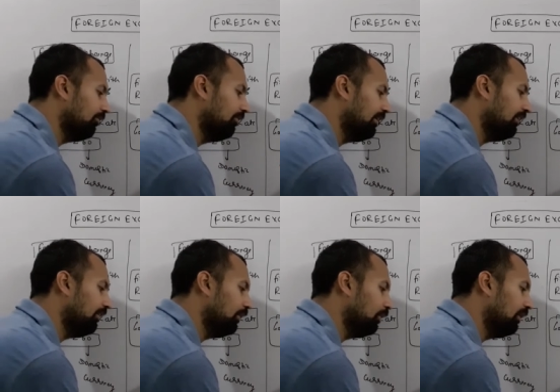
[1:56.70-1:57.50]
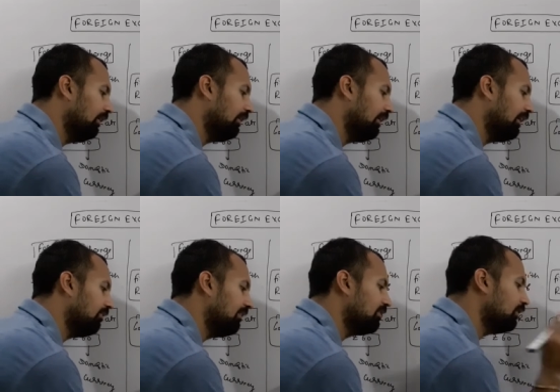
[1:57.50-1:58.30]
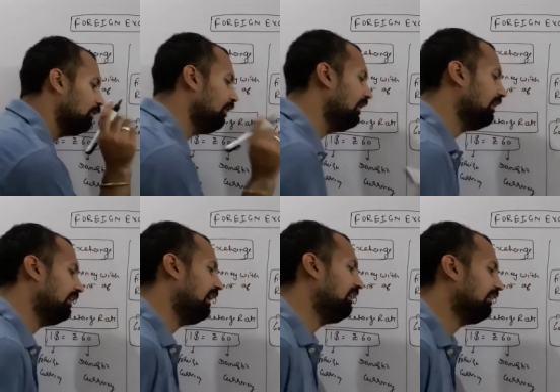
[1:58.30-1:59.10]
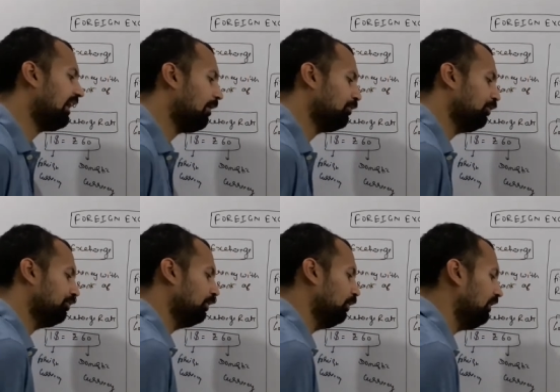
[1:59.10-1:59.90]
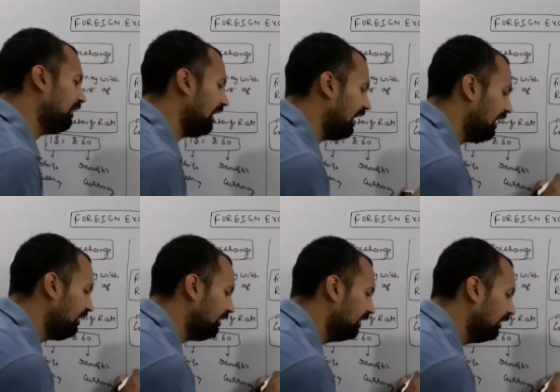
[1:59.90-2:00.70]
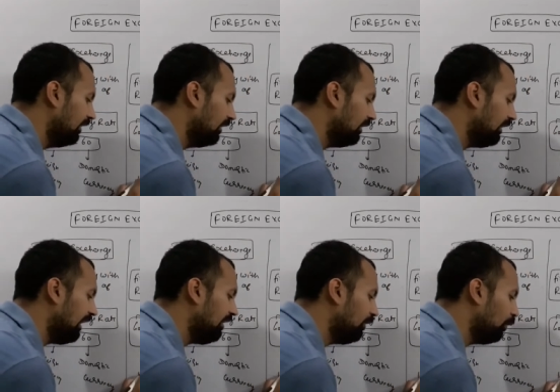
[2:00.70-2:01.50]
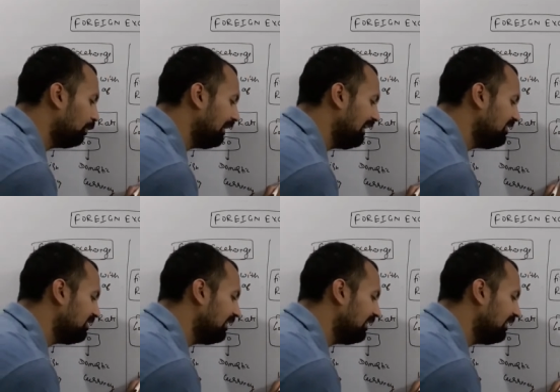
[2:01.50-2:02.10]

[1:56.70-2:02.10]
$1 equals to 10 grams of gold and 10 rupees